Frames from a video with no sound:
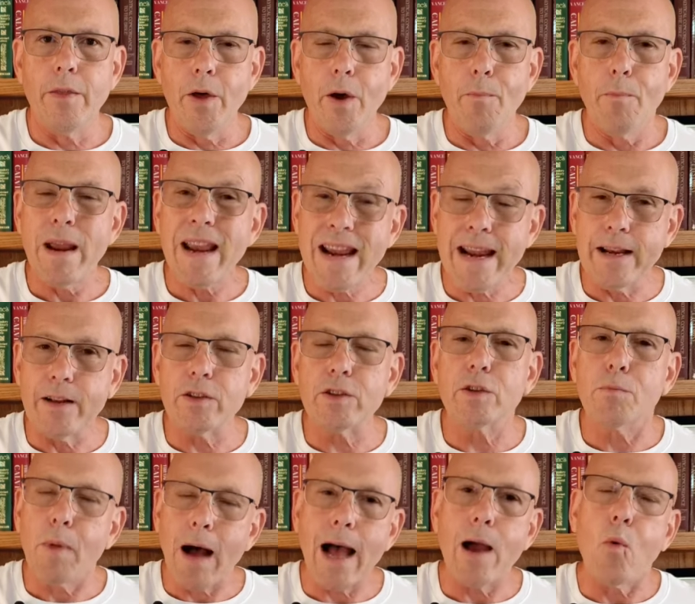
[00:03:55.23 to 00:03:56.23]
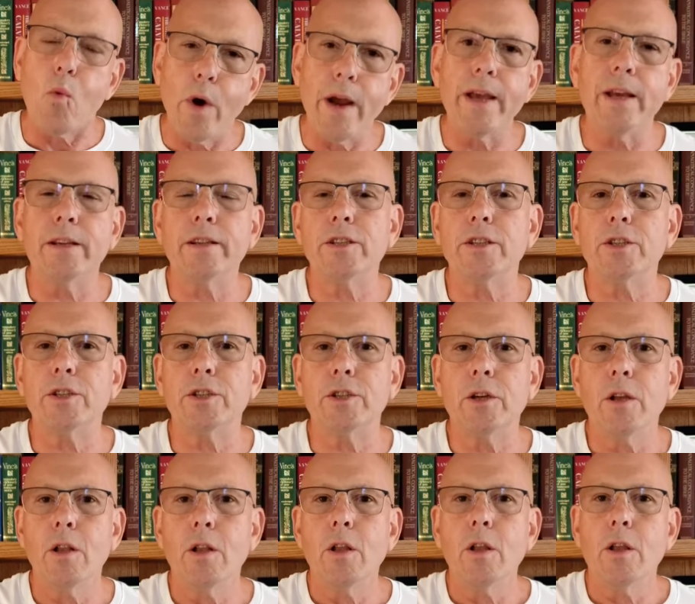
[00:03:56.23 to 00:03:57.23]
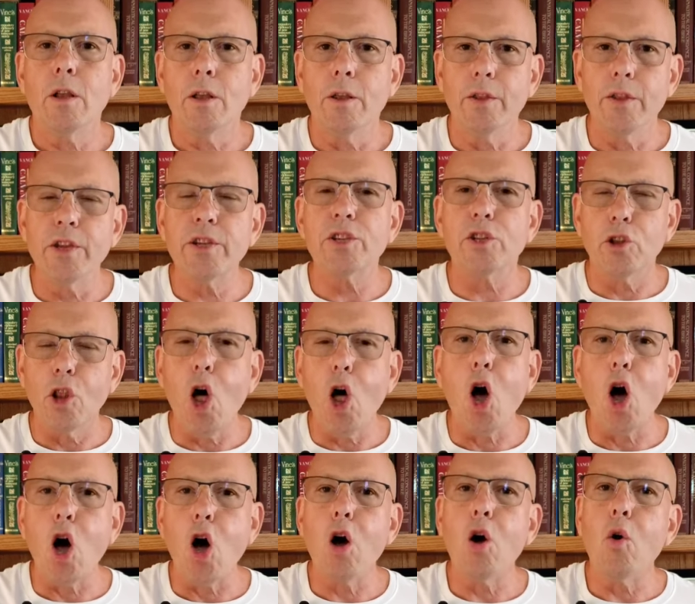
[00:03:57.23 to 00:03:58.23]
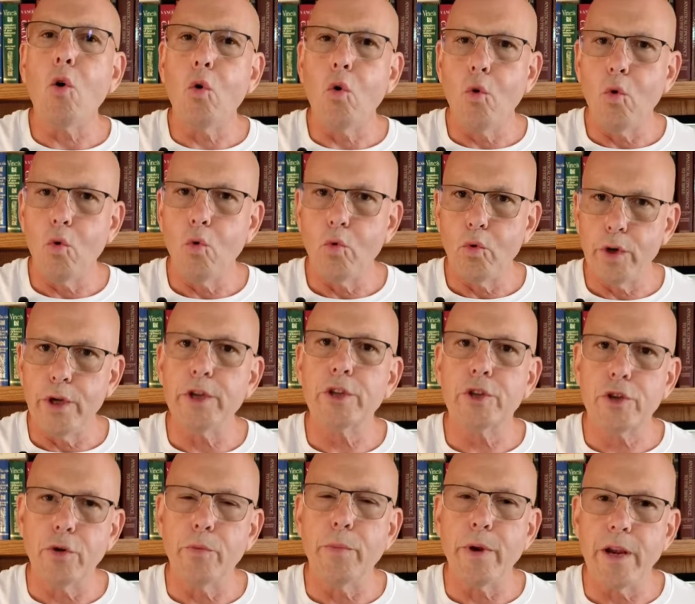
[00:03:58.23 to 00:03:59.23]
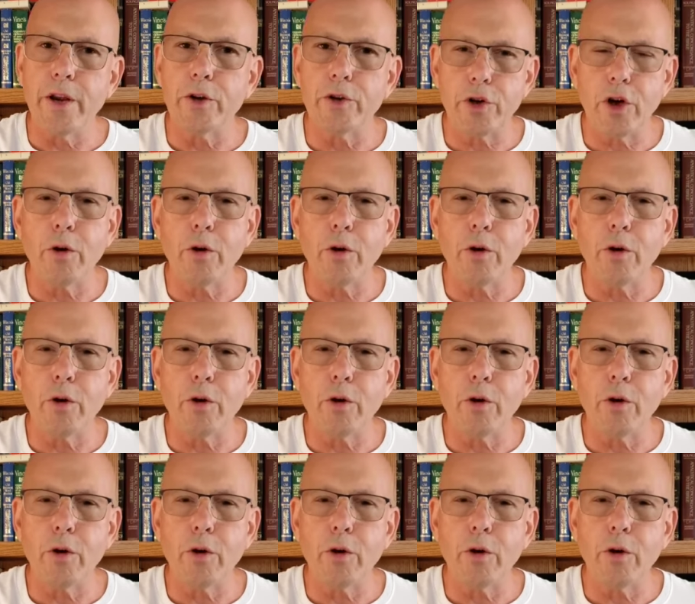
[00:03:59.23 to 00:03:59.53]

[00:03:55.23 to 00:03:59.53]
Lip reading: the means by which this law is to be